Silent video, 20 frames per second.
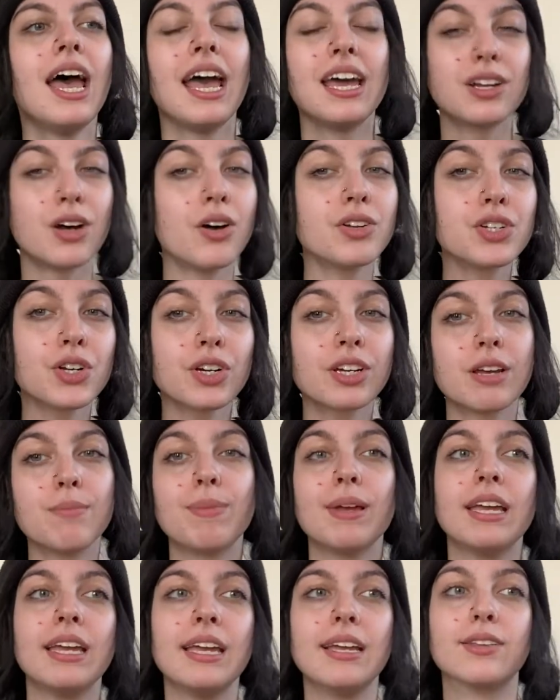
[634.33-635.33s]
an altar can
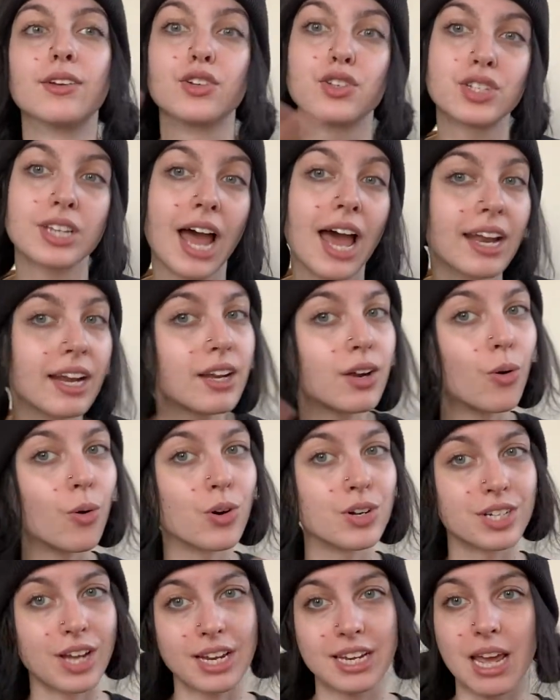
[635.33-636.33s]
be either static or
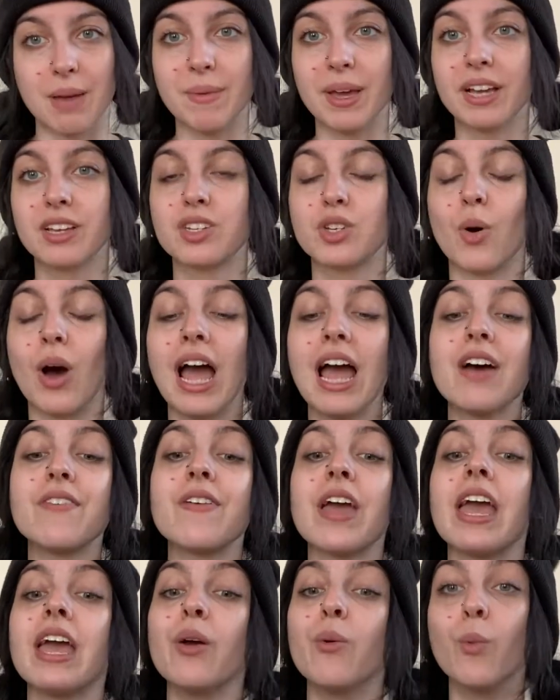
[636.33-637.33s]
dynamic. So I have
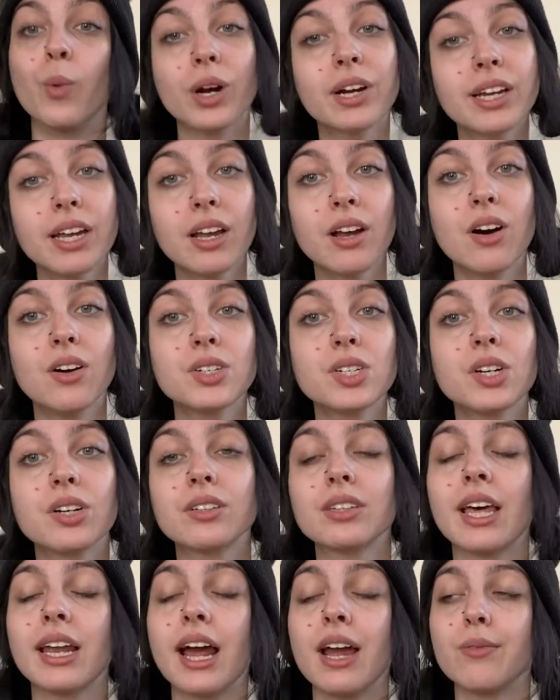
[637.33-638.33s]
a working altar
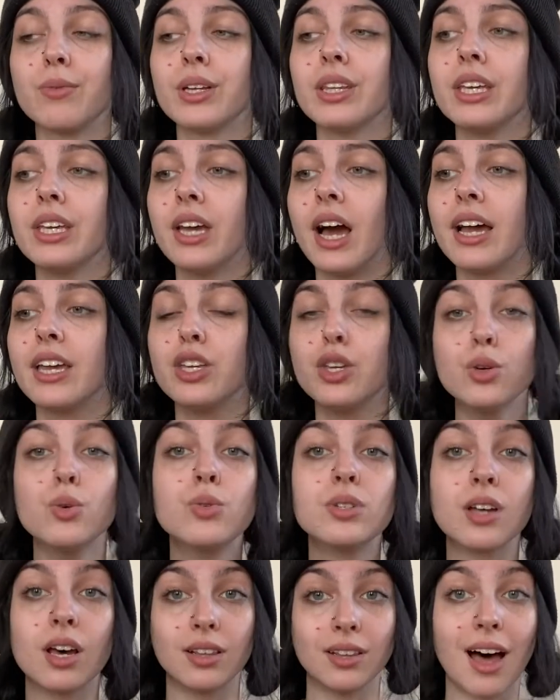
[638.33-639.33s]
that I really, I
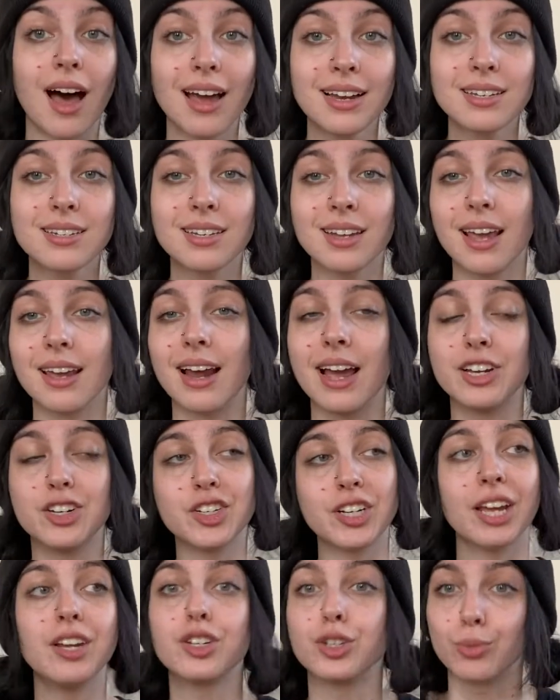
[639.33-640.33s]
use a lot and I
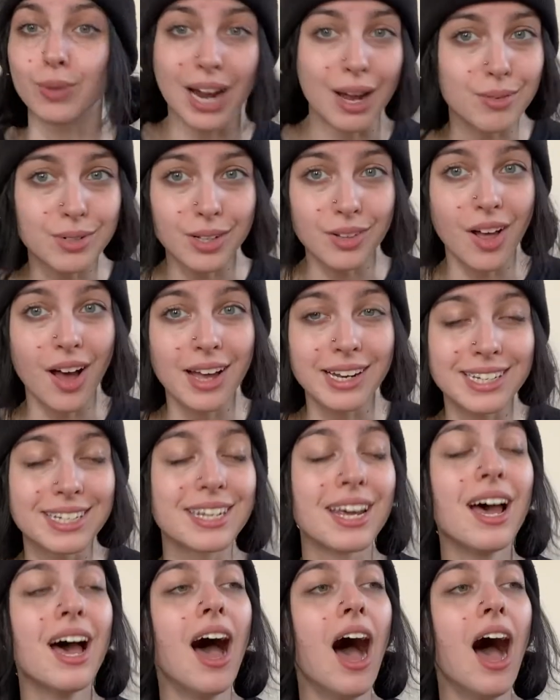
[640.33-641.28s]
change around a lot.